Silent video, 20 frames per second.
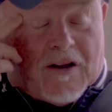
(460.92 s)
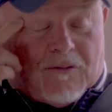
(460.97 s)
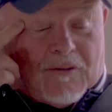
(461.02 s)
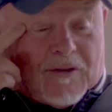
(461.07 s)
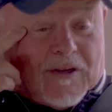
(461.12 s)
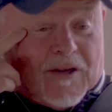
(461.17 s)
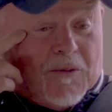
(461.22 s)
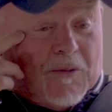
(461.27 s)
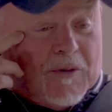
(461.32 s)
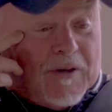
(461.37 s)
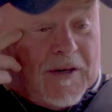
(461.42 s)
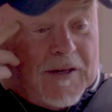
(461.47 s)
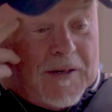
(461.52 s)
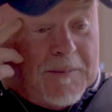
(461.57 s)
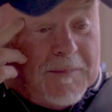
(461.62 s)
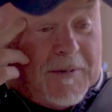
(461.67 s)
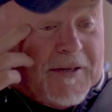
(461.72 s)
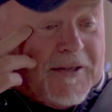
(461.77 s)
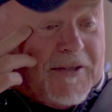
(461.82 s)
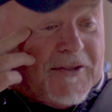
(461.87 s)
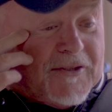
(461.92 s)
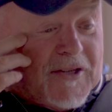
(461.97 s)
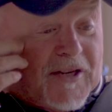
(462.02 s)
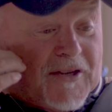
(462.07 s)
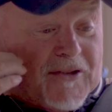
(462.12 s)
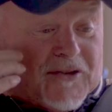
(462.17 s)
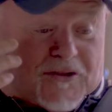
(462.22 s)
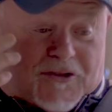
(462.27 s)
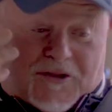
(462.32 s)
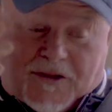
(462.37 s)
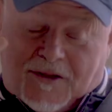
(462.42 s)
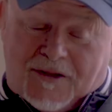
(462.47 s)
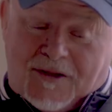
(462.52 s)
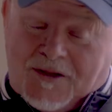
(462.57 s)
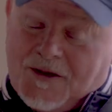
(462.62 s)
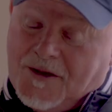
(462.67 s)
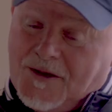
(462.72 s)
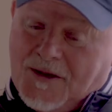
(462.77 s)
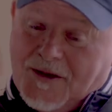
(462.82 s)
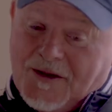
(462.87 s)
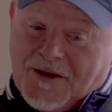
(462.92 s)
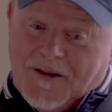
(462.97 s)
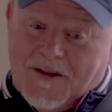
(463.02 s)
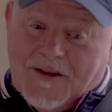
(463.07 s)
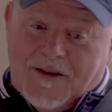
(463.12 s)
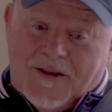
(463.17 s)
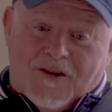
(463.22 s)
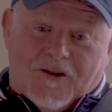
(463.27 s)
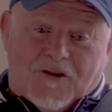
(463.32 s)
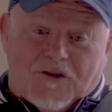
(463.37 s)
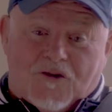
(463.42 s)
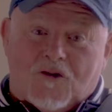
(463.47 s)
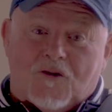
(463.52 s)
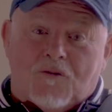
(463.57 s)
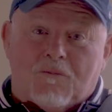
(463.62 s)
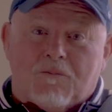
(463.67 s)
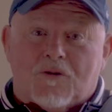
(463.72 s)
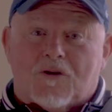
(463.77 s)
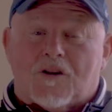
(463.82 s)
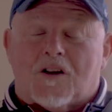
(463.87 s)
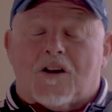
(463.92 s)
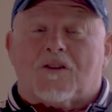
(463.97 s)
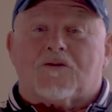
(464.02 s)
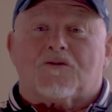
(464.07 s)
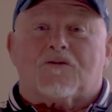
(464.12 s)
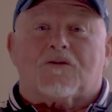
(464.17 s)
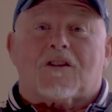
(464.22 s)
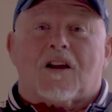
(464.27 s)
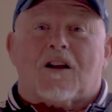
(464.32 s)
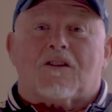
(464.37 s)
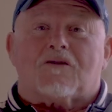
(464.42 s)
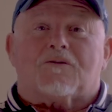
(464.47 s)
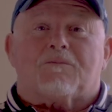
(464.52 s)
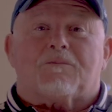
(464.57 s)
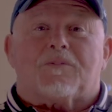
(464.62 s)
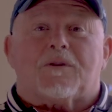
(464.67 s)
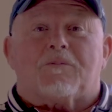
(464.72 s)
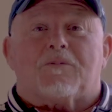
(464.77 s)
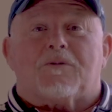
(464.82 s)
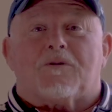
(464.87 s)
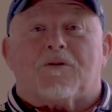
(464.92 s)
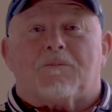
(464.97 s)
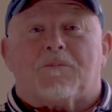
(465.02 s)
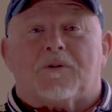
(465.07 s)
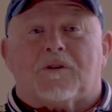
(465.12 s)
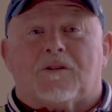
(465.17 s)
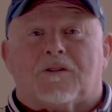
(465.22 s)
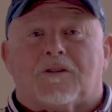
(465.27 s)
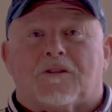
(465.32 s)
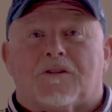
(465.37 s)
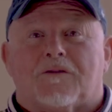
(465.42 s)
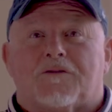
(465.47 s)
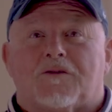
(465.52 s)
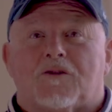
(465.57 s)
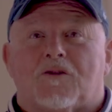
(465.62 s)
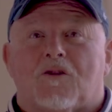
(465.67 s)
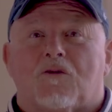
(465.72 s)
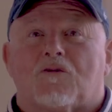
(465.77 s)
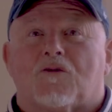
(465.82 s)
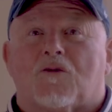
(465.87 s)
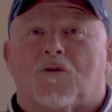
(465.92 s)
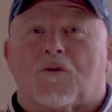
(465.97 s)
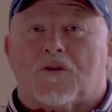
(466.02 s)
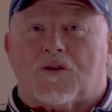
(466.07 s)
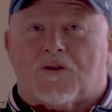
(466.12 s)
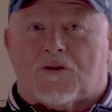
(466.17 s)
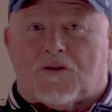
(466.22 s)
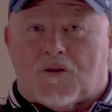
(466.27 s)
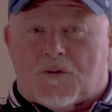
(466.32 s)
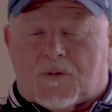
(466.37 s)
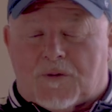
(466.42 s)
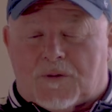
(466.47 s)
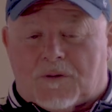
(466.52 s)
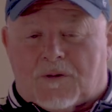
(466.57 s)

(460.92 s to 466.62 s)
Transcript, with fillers: I don't care what anybody says. You don't put 100,000 people in a building if you don't know what you're doing,